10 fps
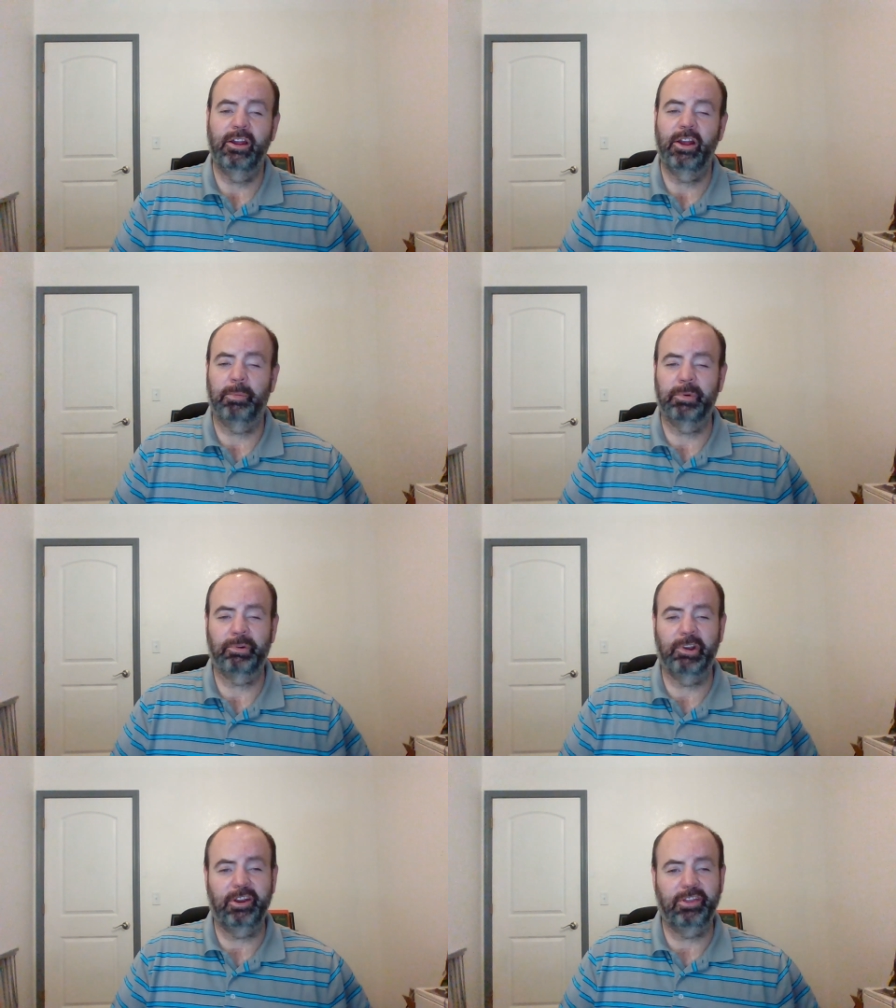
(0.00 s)
I'll be
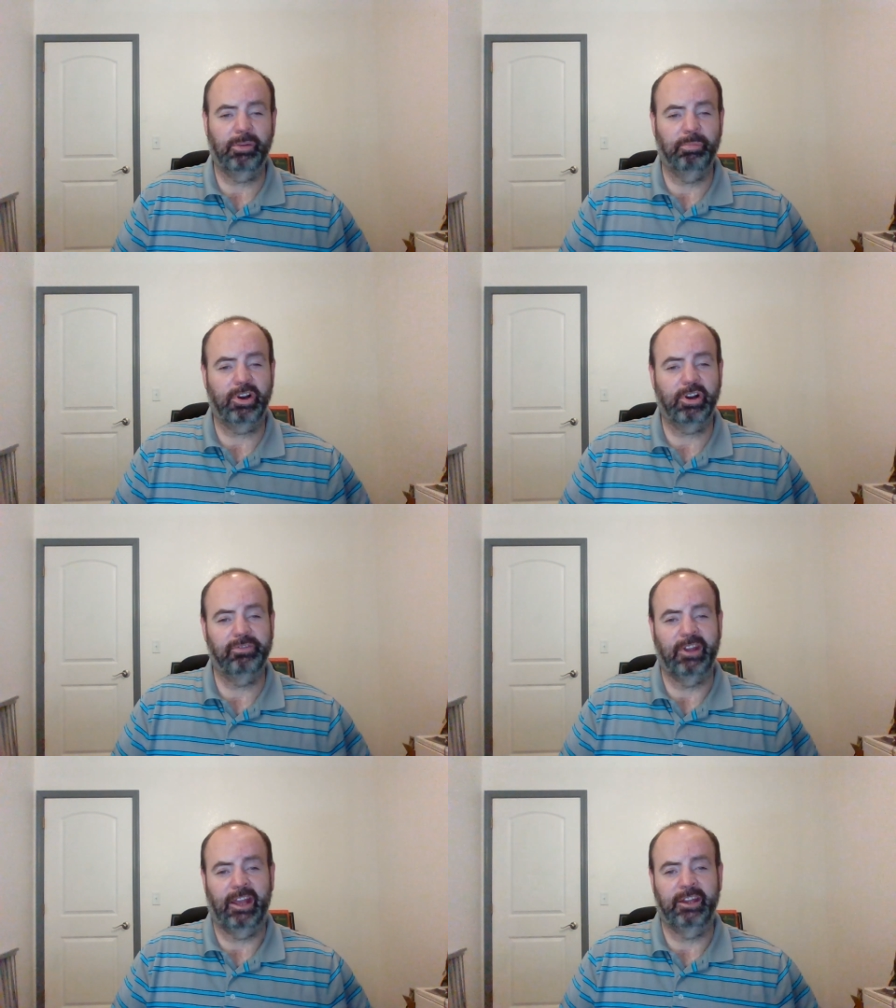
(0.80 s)
reading the book
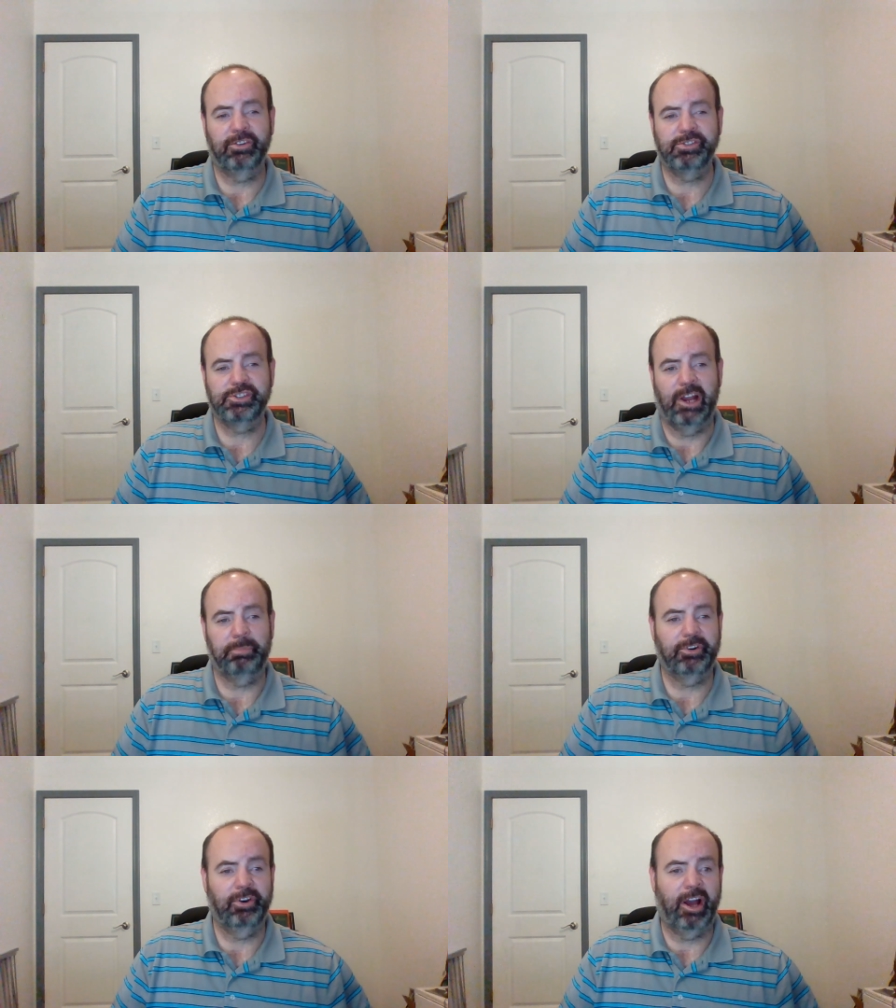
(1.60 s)
of Daniel,
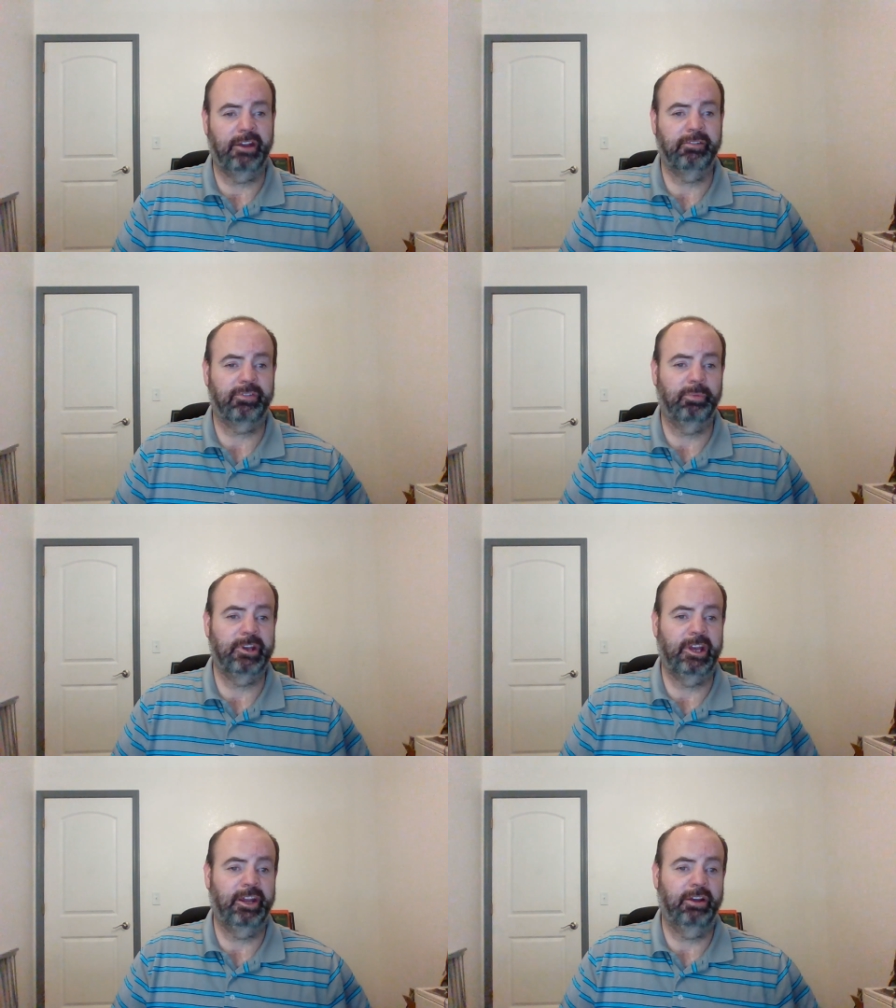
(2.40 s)
chapter nine from
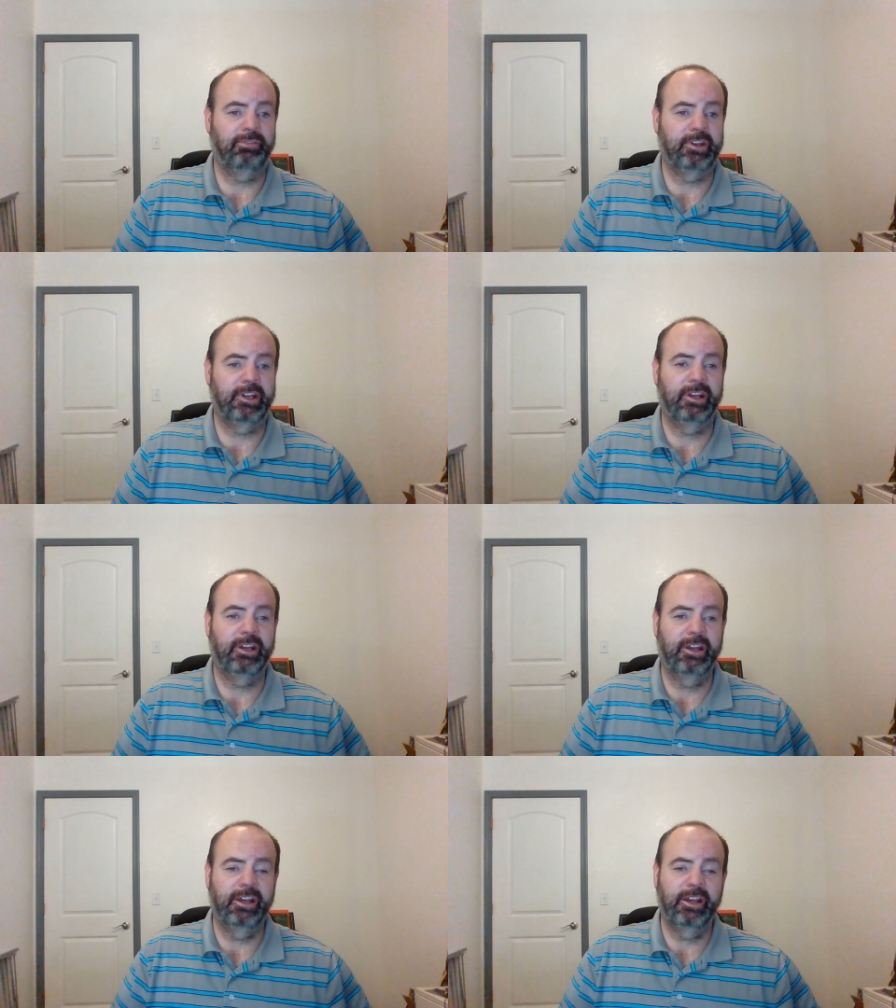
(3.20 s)
the N I V.
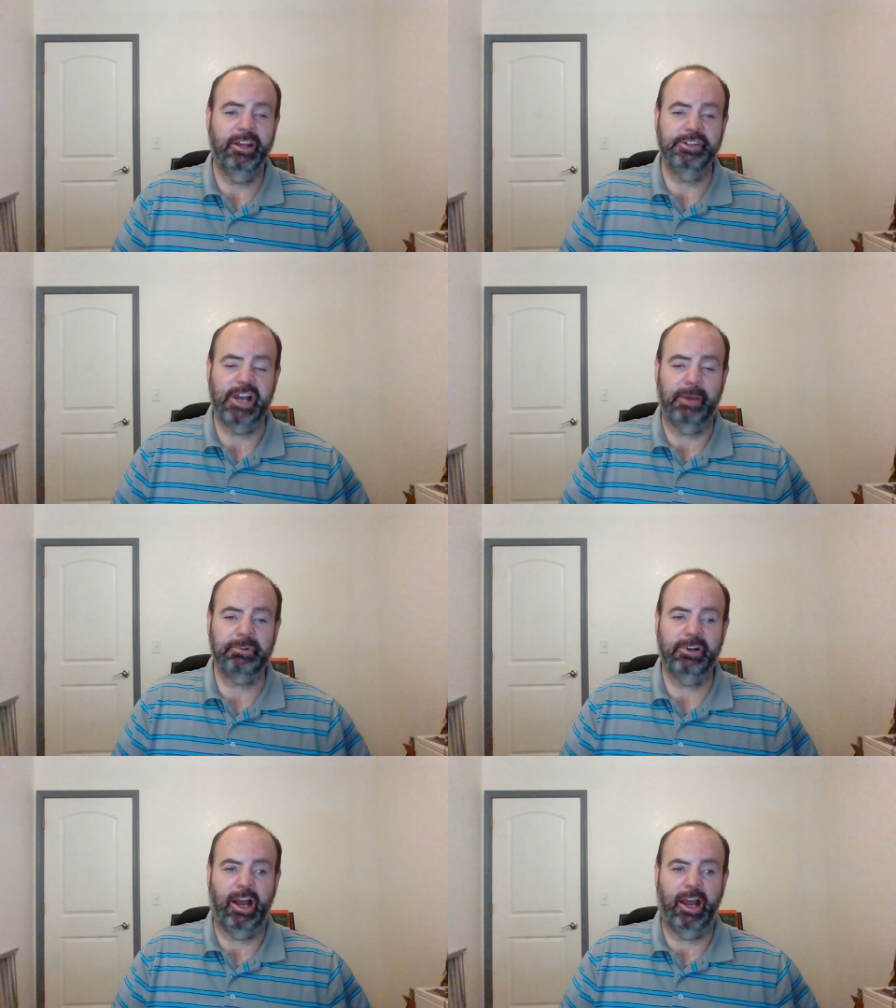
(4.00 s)
In
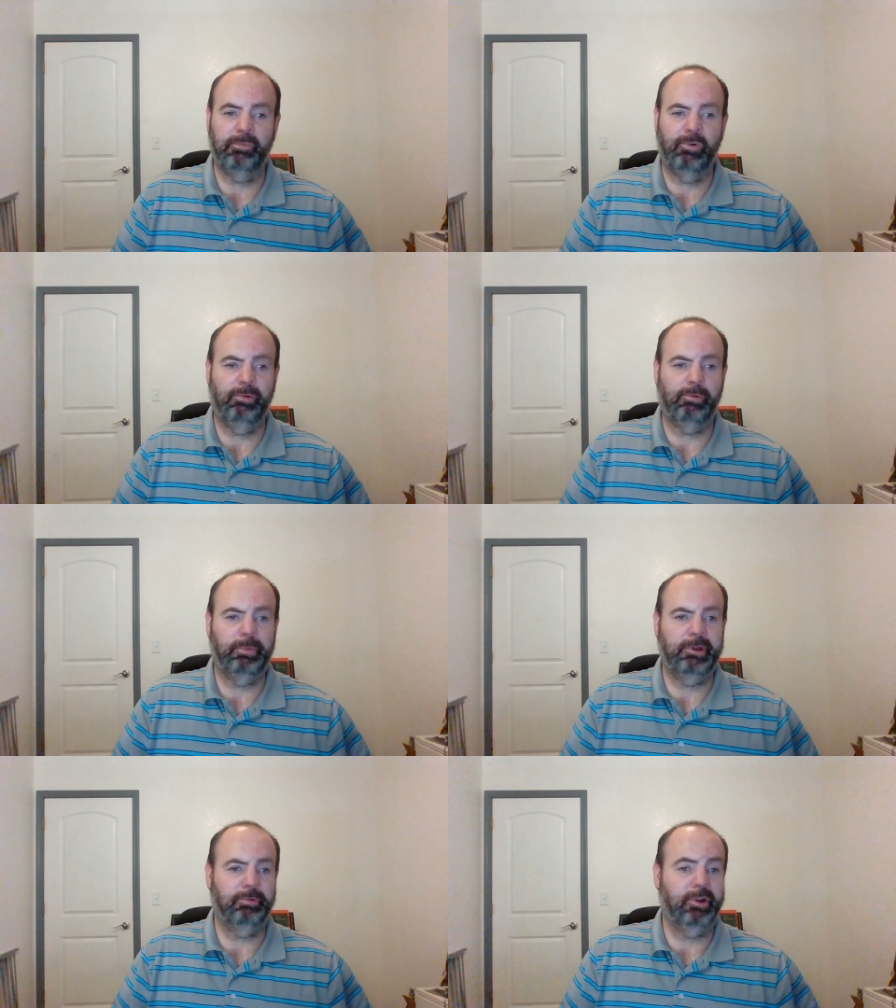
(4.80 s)
chapter nine, we will
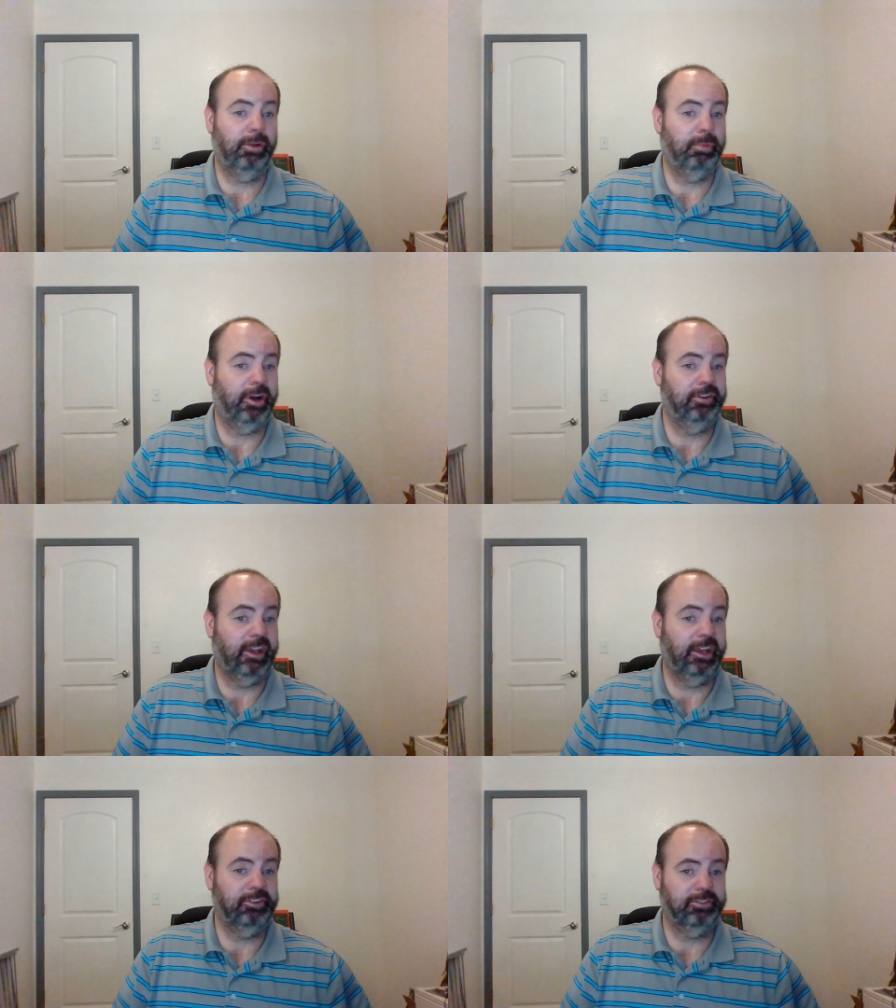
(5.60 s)
be reading about
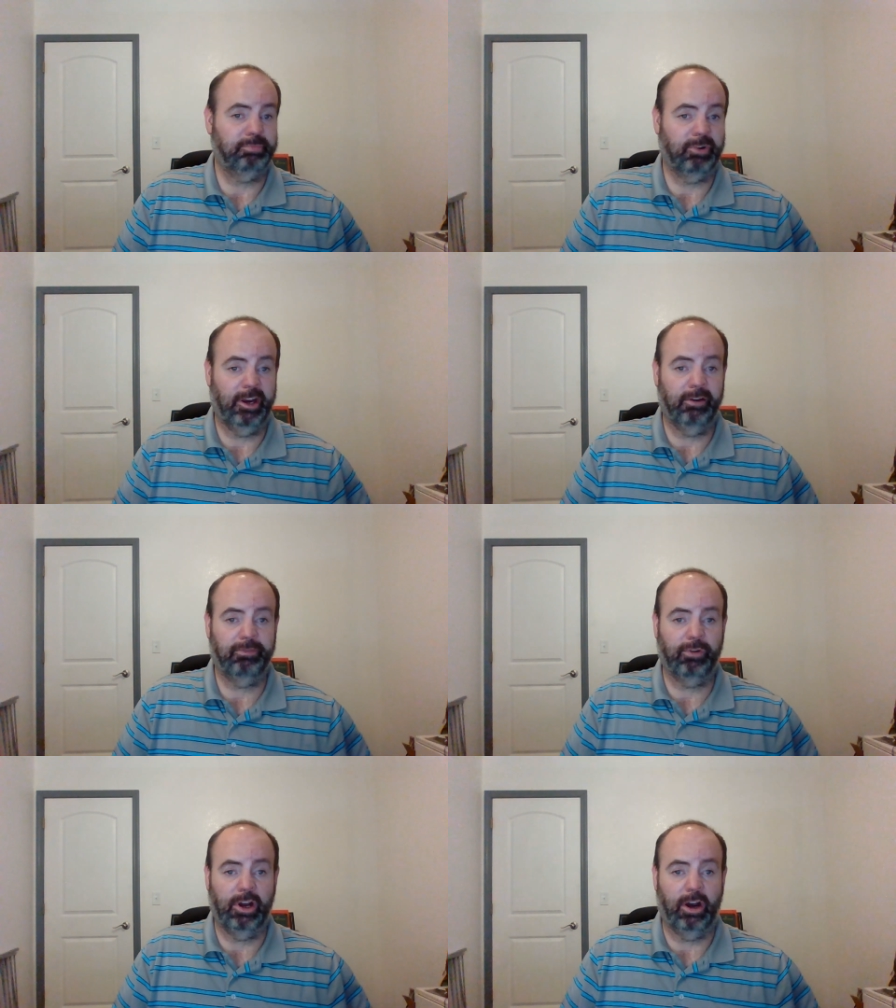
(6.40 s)
Daniel's prayer
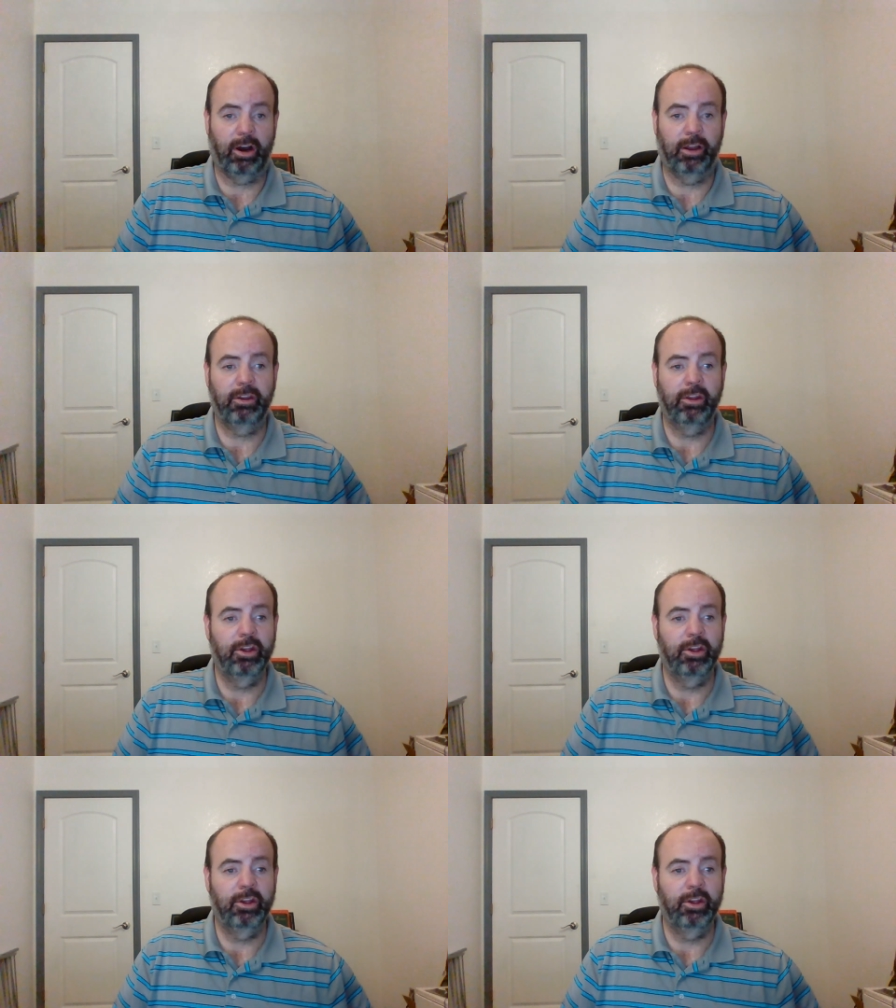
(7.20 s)
for God